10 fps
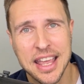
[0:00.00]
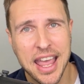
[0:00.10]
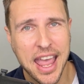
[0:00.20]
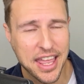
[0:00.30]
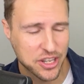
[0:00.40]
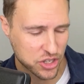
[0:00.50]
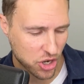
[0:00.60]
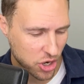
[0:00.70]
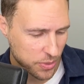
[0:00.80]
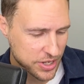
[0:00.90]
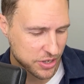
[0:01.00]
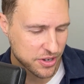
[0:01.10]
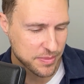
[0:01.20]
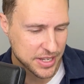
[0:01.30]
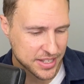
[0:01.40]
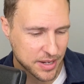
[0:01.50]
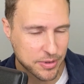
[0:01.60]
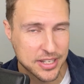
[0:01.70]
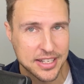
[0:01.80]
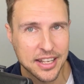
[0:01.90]
And there's always going to be
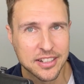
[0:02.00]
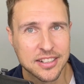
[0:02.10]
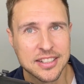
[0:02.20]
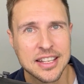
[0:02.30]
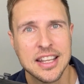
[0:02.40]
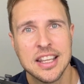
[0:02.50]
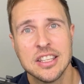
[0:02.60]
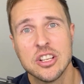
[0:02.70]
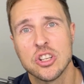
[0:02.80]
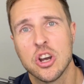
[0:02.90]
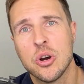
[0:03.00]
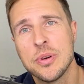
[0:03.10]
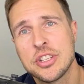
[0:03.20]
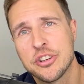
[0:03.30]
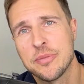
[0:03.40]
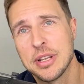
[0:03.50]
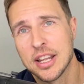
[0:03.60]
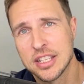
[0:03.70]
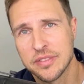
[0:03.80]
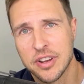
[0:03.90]
stubborn sellers. There's always going to be
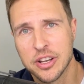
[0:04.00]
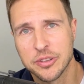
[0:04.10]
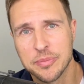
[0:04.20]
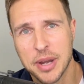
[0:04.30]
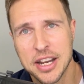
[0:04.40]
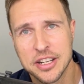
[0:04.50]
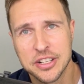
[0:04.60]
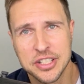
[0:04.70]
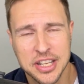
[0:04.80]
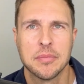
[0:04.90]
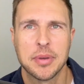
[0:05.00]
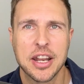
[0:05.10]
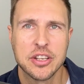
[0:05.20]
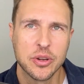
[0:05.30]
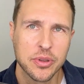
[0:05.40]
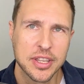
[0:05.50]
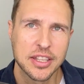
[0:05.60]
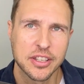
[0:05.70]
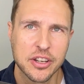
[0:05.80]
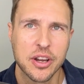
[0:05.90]
lots of hungry buyers, but I don't think
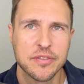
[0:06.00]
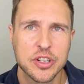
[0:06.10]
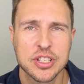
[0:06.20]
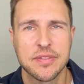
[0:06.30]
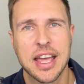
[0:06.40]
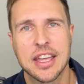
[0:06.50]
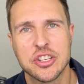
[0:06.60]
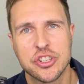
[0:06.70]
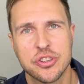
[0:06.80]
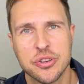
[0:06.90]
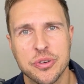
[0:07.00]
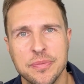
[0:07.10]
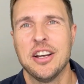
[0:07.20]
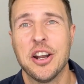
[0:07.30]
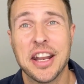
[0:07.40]
the converse of that is true. On an